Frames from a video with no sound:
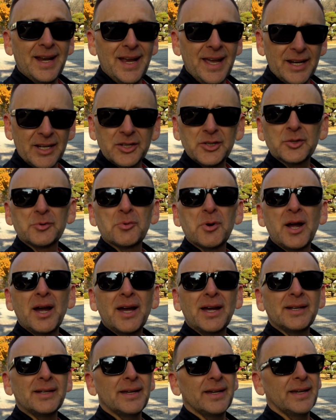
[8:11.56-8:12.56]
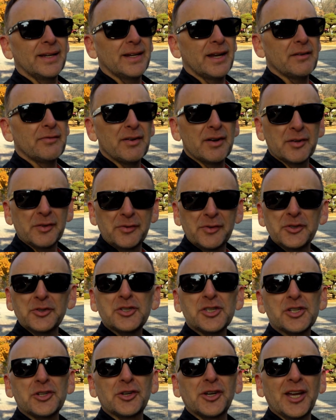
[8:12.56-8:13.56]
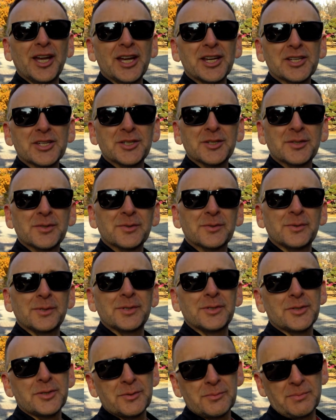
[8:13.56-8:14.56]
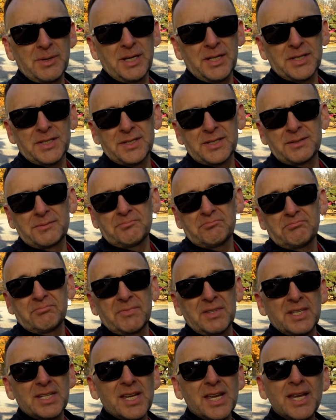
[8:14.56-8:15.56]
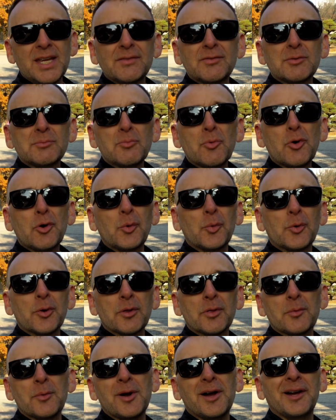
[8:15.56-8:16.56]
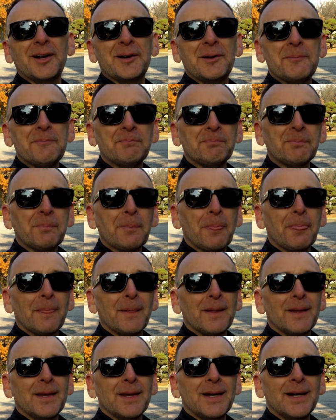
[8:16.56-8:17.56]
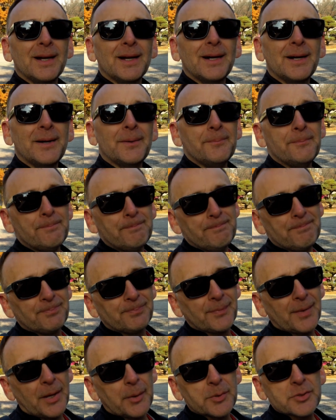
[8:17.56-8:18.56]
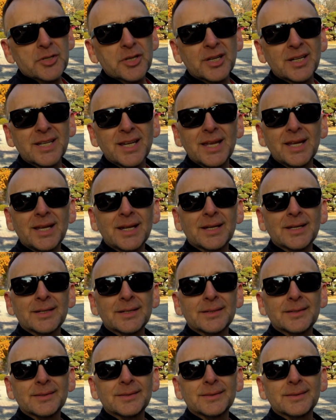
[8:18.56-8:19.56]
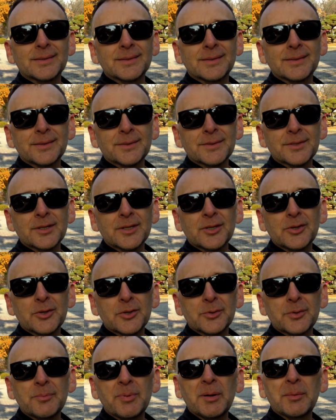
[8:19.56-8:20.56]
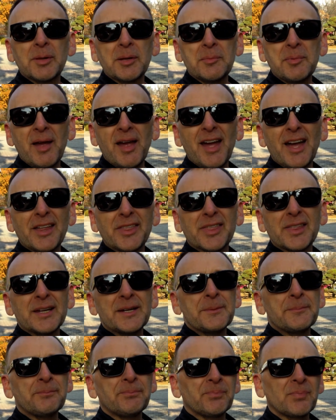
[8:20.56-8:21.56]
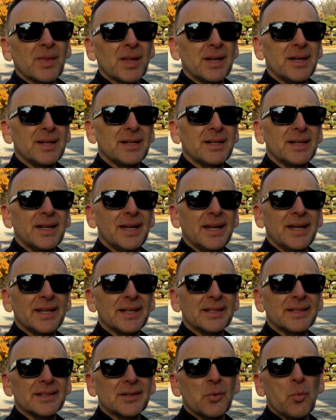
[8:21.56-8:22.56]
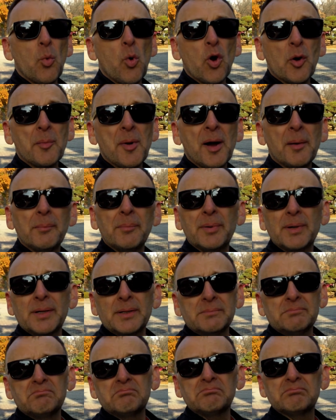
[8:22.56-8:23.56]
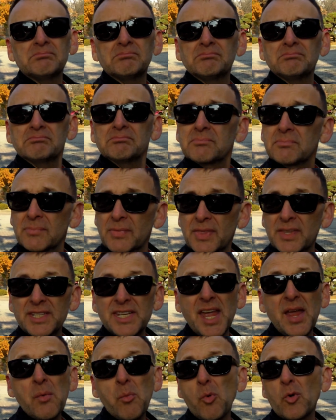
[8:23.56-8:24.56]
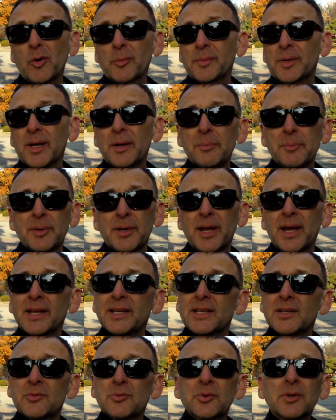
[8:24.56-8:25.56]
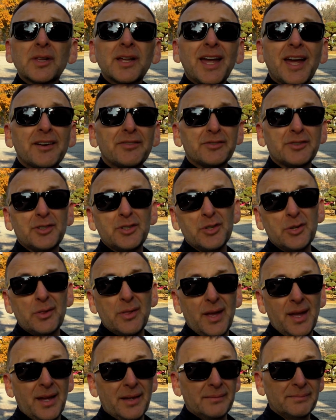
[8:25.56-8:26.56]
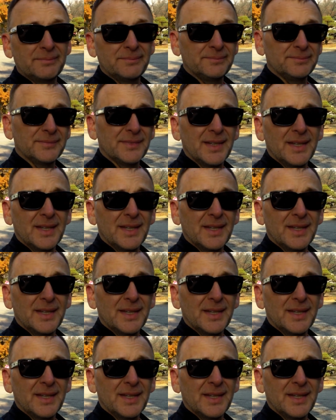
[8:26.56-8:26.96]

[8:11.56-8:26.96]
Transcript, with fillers: And I had a good ride, and I found a few geocaches, which makes the day even more worthwhile. Um, I was going to take a, I was going to go to a public bath uh, and uh, warm up, but the day warmed up, and I didn't really have to do that.